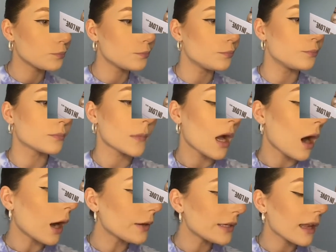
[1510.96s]
Mm.
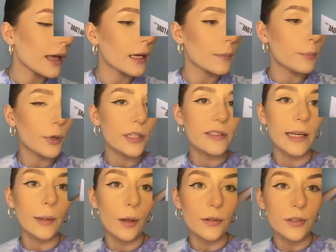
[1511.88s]
I only like
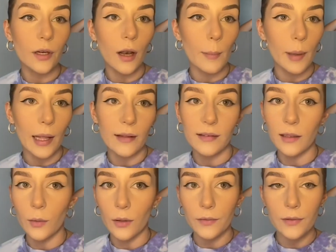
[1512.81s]
bristly ones. I don't like plastic
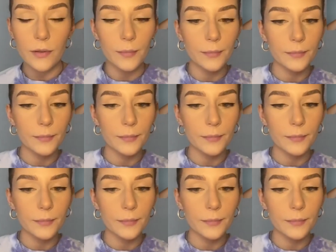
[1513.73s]
ones.